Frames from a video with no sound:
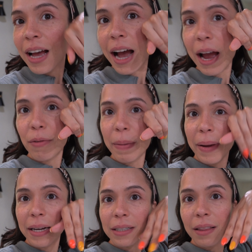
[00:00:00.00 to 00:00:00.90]
I
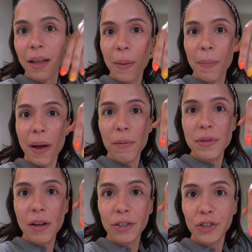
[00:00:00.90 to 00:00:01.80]
repainted them. I was
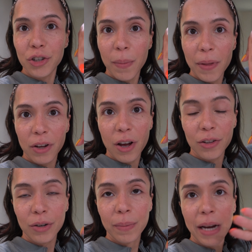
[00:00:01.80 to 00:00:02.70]
unsure about the
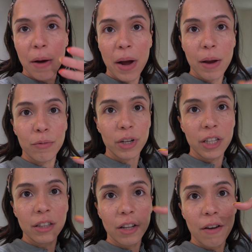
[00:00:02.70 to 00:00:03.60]
color, but now I really
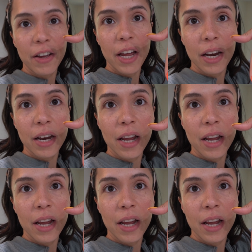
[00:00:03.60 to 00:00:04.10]
love it.